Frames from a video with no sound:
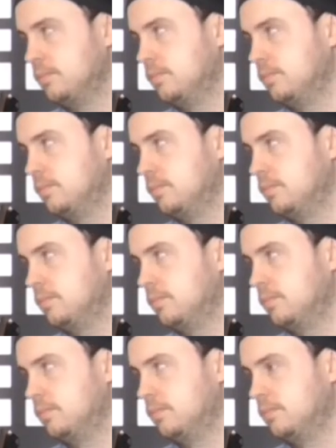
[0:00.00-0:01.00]

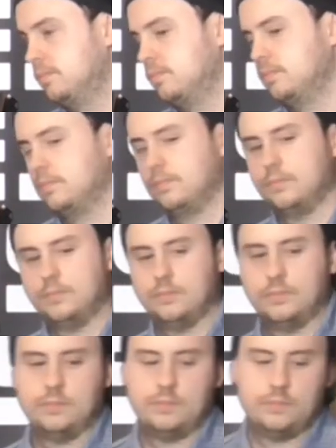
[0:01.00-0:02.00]

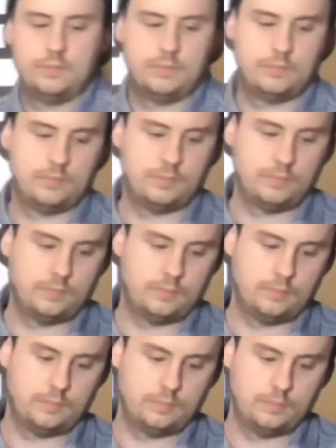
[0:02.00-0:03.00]

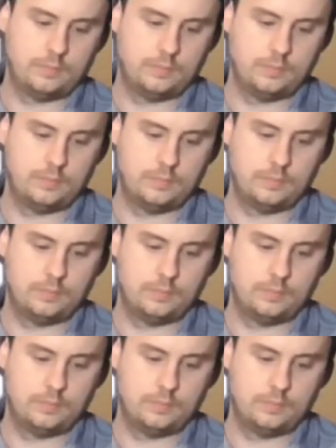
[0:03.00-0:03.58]
The person shown says nothing.